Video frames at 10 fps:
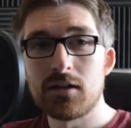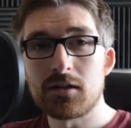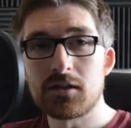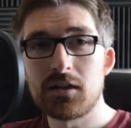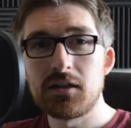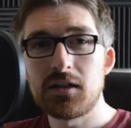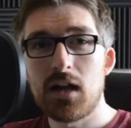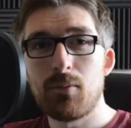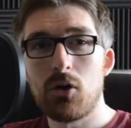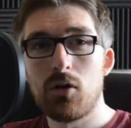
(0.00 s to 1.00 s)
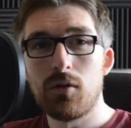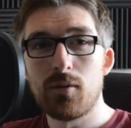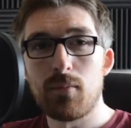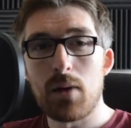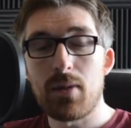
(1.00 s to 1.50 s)
It's a TDM
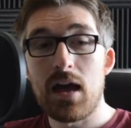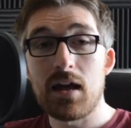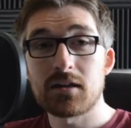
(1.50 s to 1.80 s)
on the map